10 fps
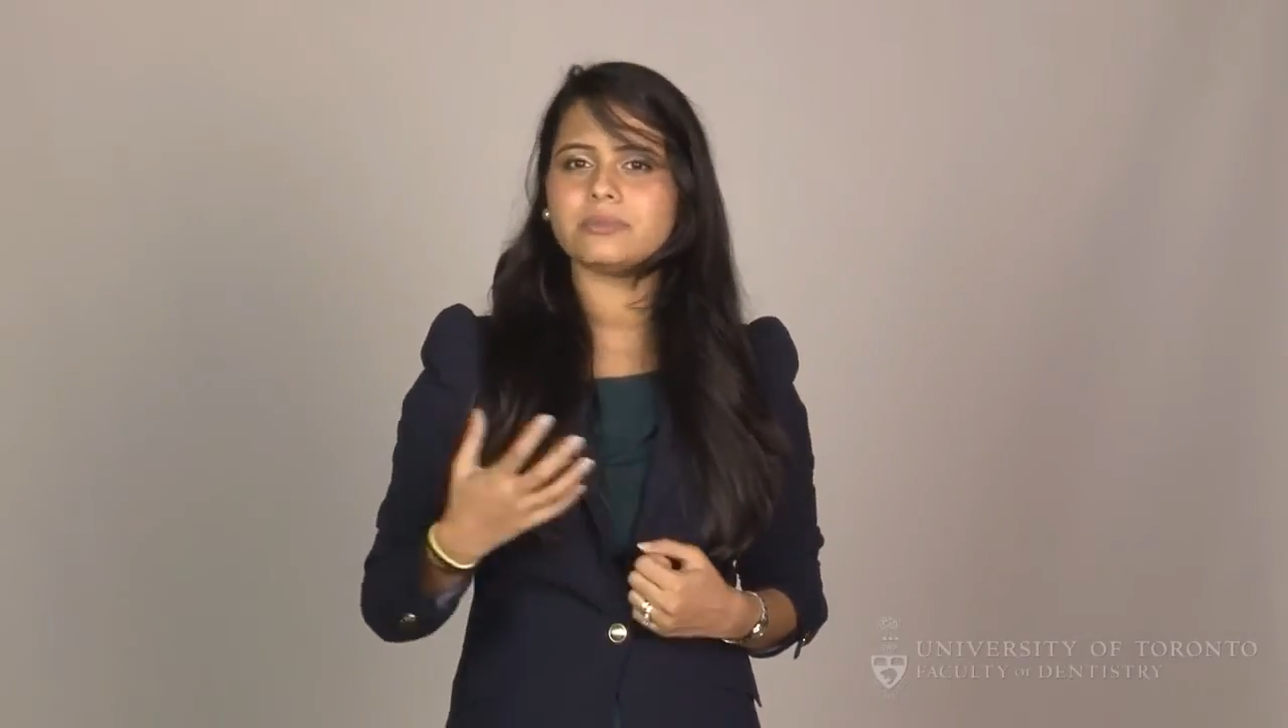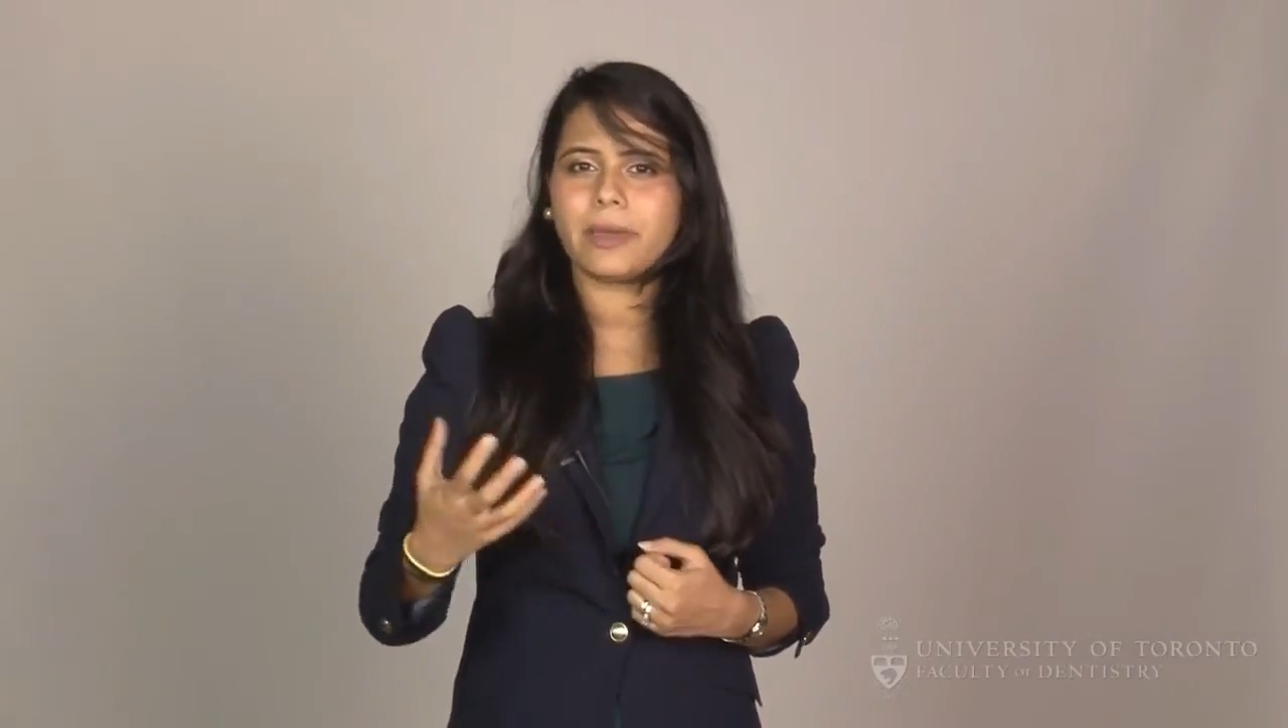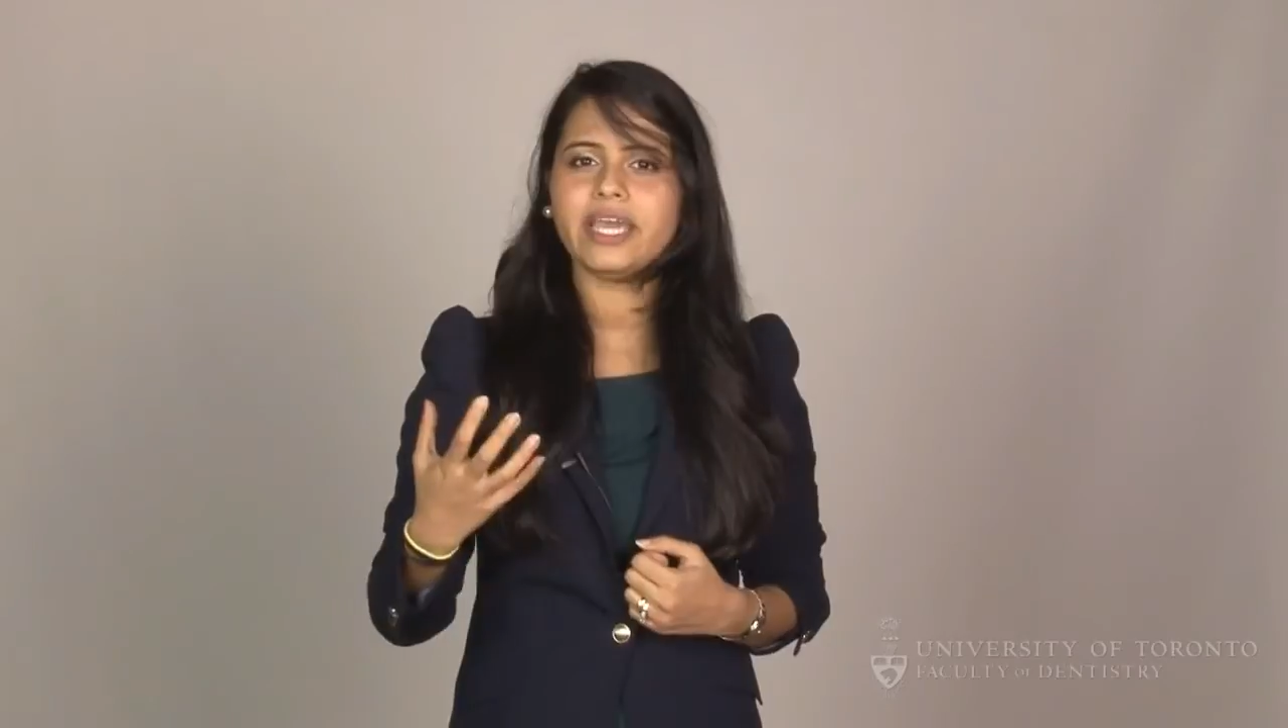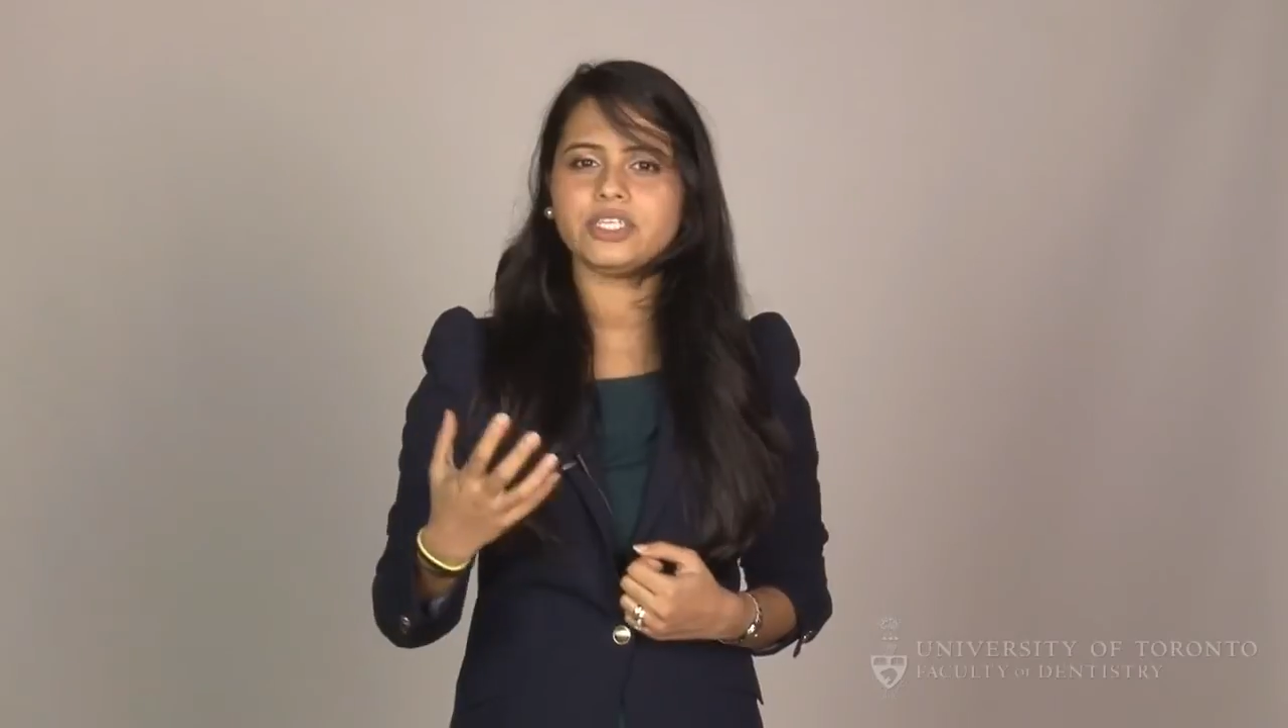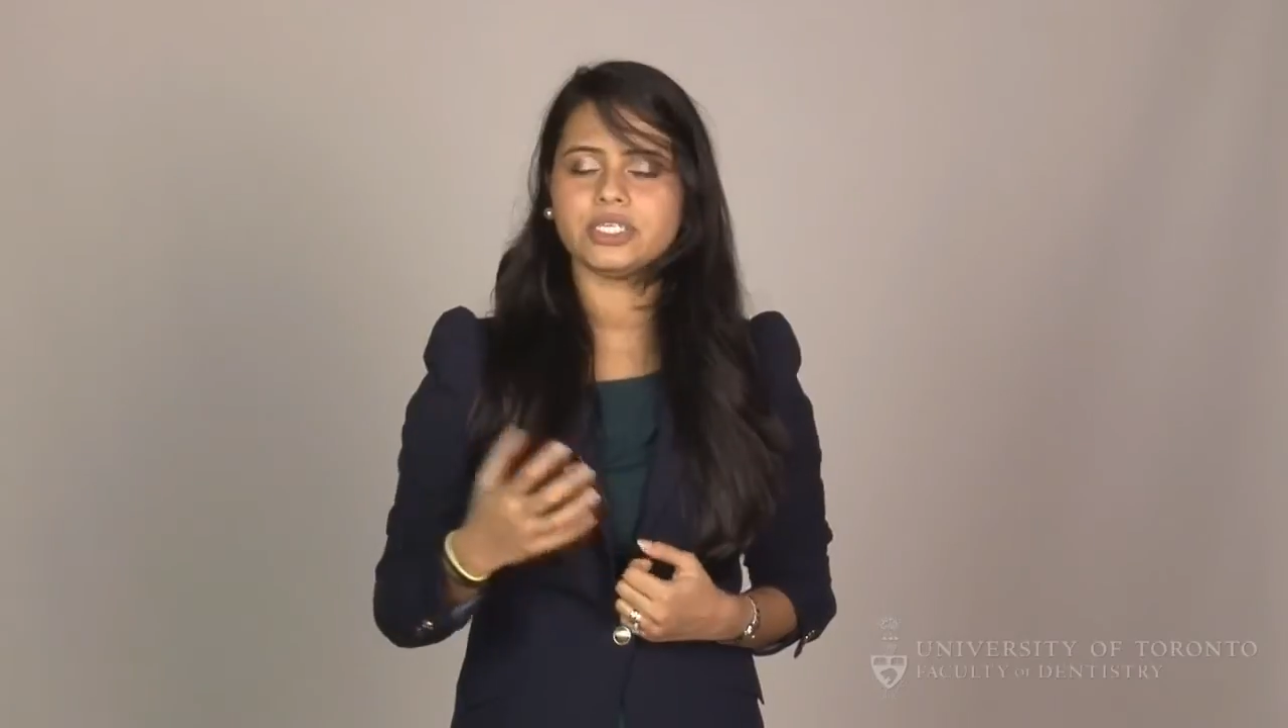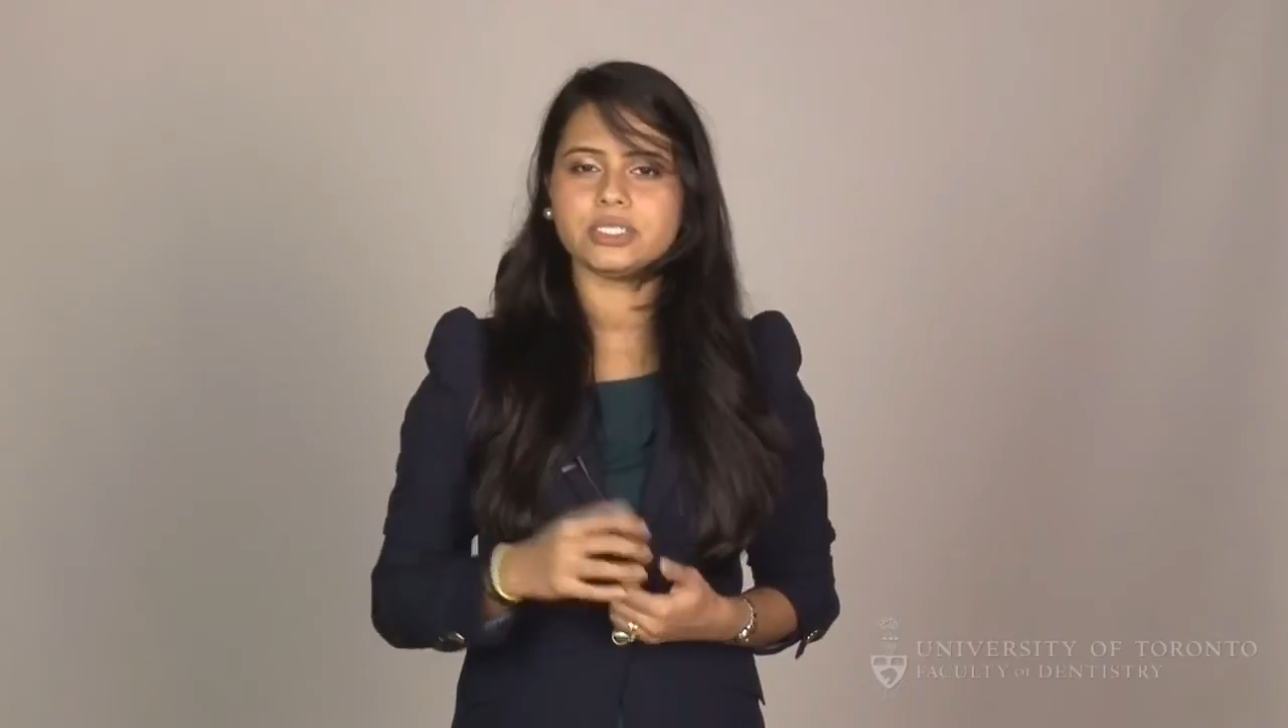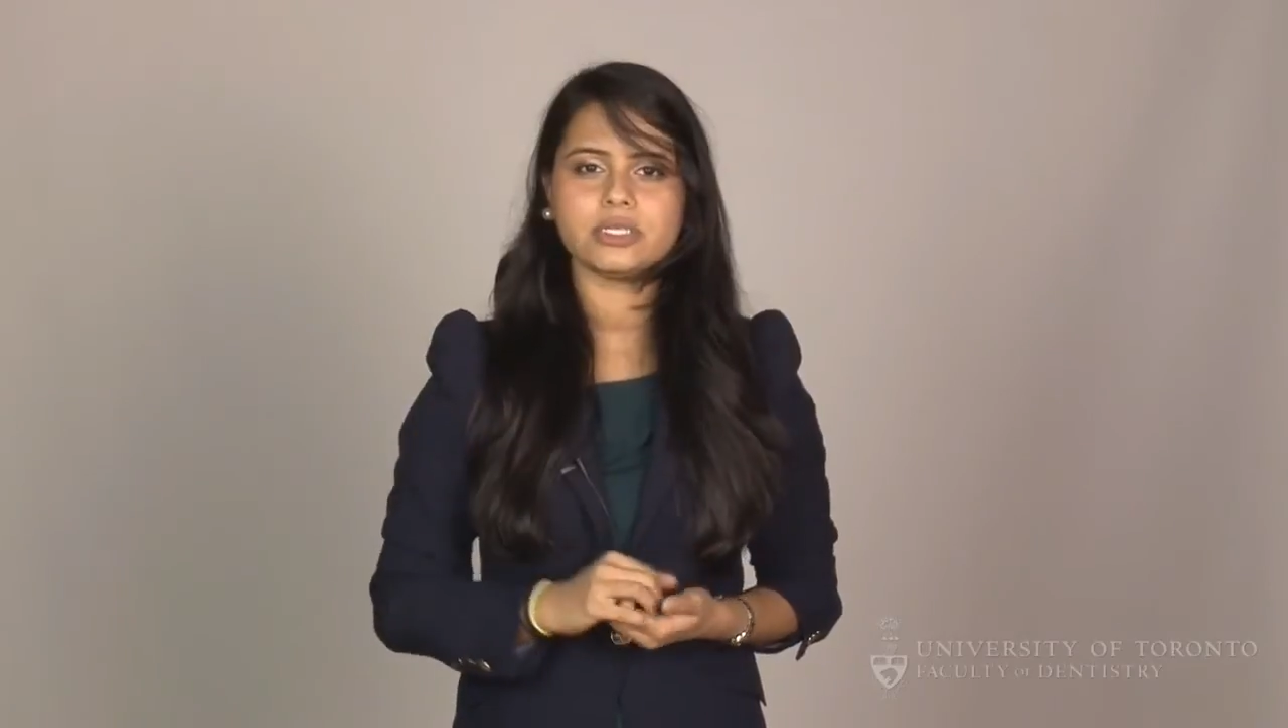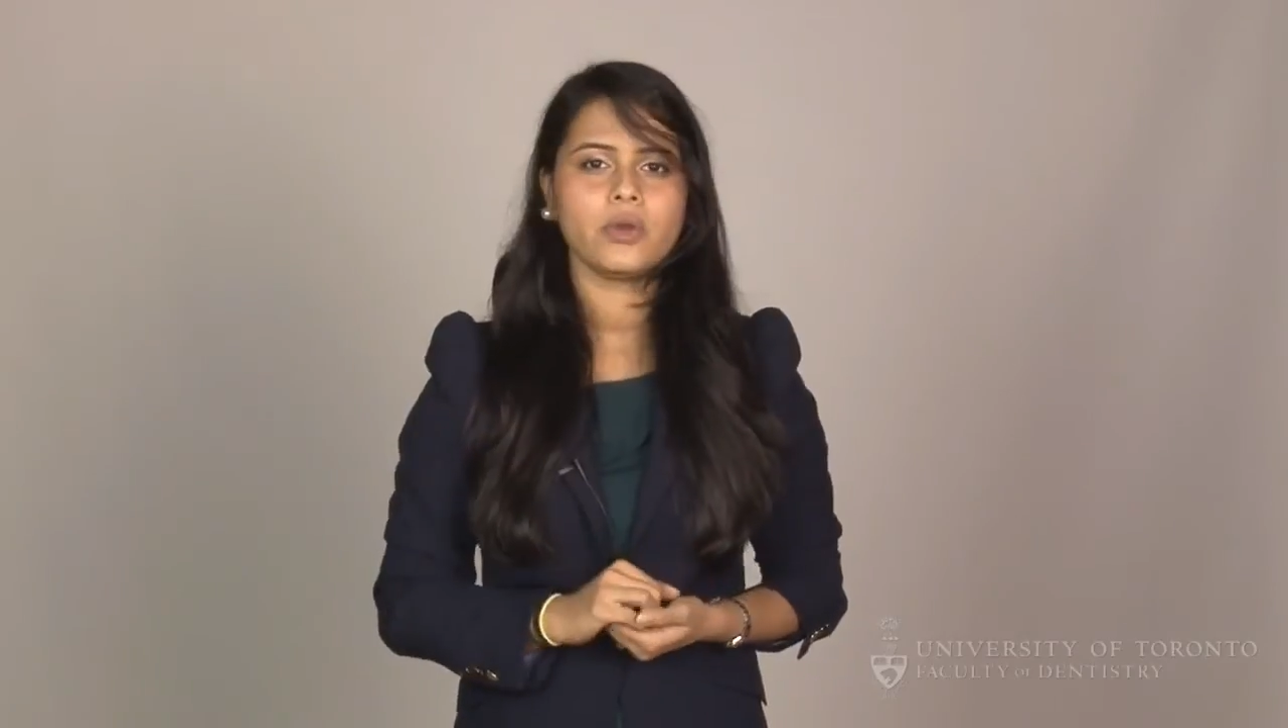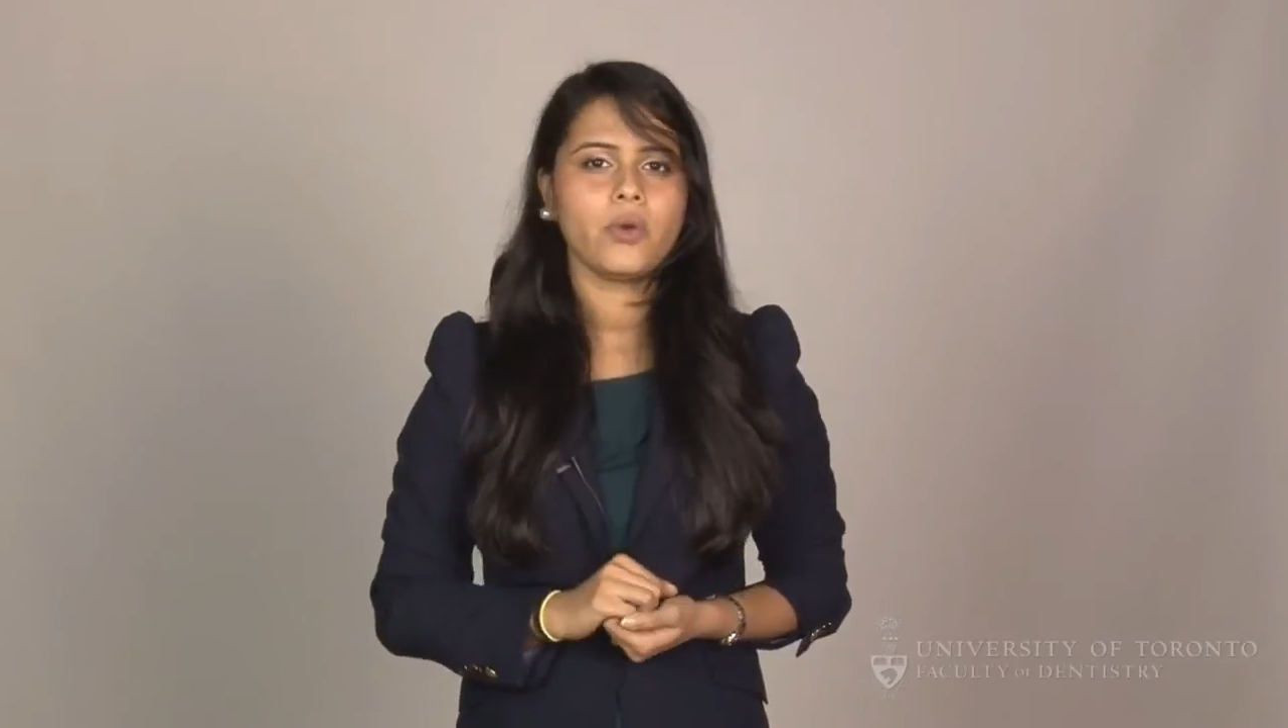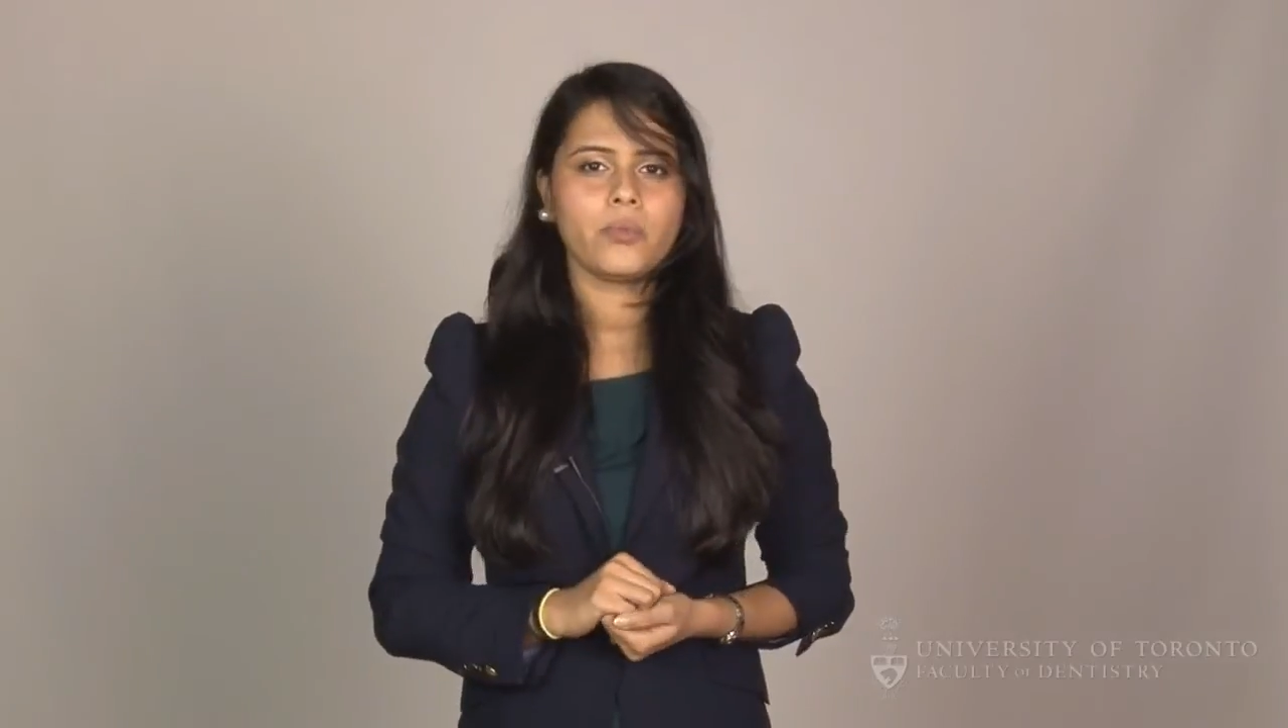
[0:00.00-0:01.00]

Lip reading: patients,